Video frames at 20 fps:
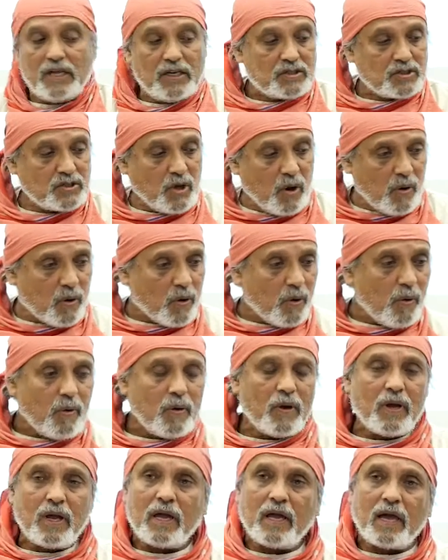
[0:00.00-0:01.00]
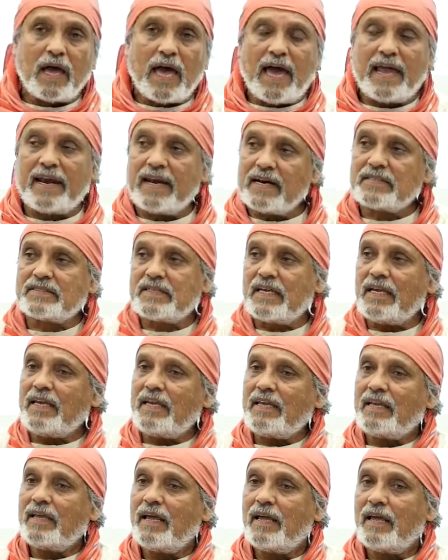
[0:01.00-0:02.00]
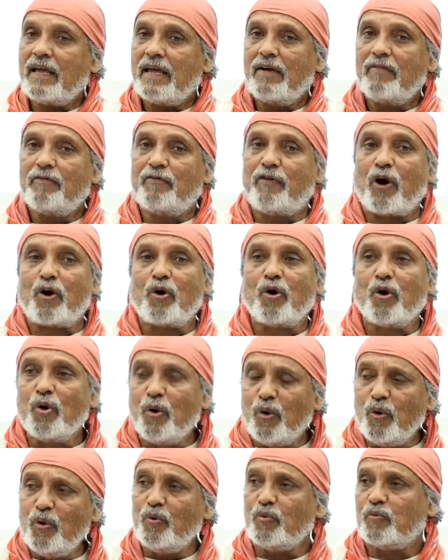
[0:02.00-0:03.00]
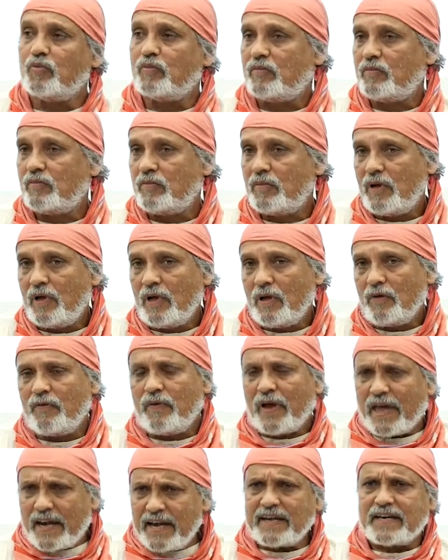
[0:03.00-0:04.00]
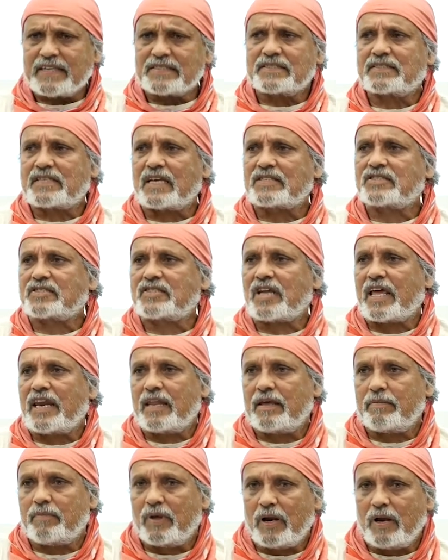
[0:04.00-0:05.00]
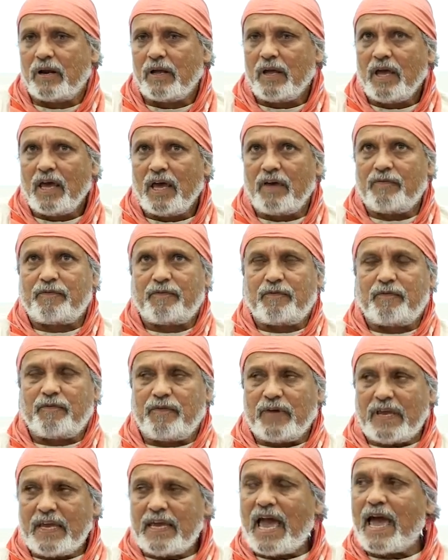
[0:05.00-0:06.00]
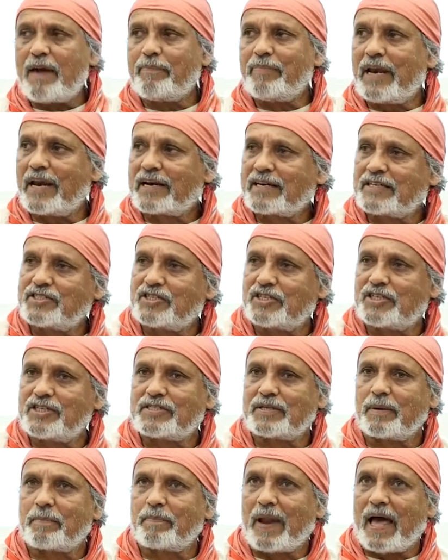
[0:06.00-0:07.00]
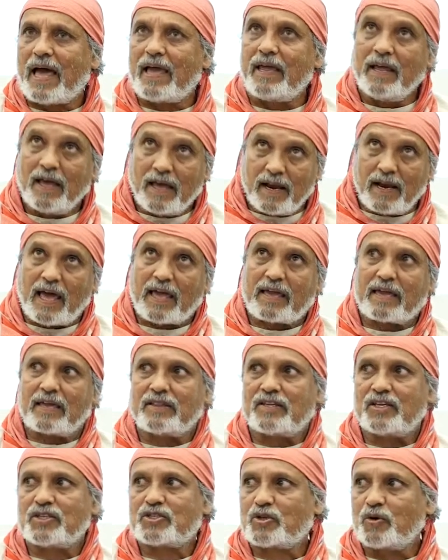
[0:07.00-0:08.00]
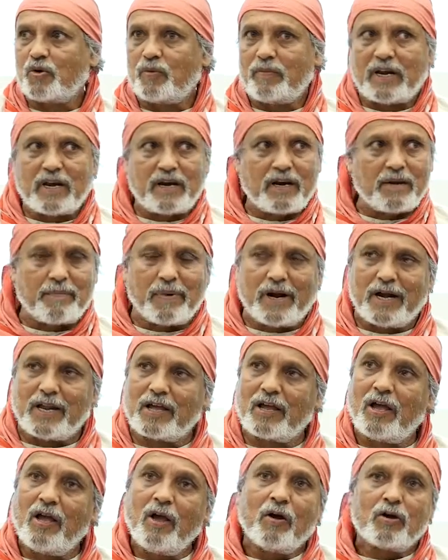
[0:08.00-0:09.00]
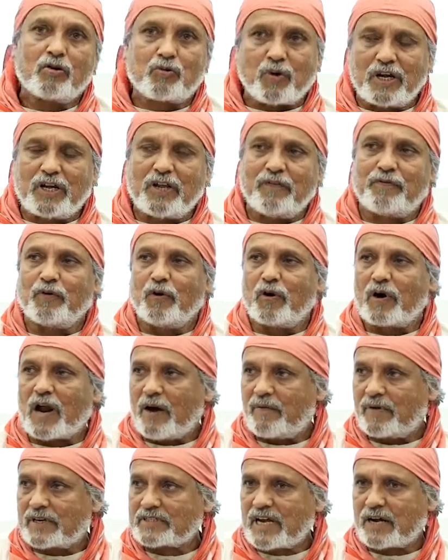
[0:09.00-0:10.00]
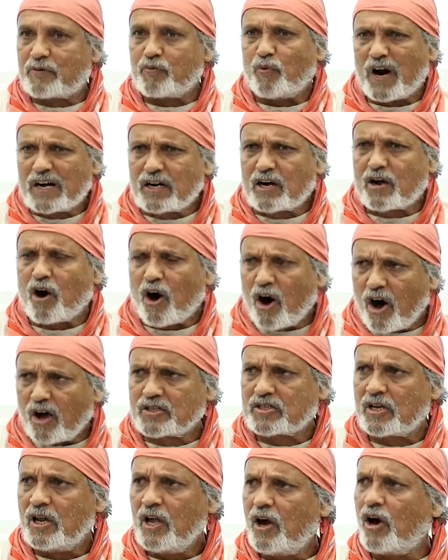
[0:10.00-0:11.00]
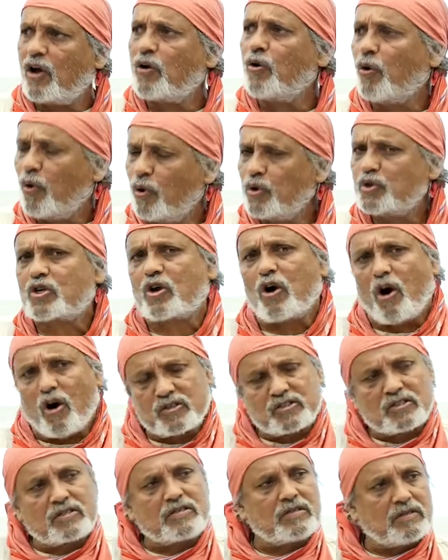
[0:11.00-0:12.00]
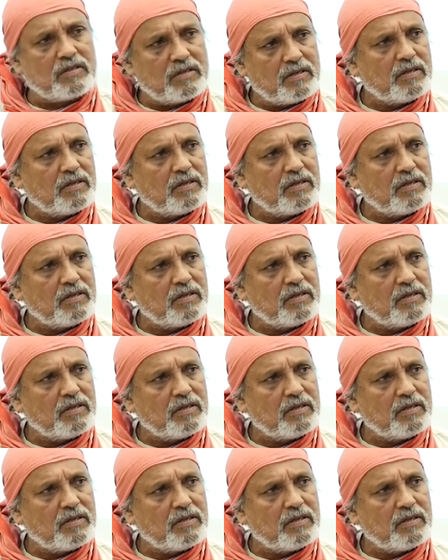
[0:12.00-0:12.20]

So, energy for whom? Where it is sustainable. If we have electricity supply like in this room and in a building 24 hours, at what cost, on whose cost?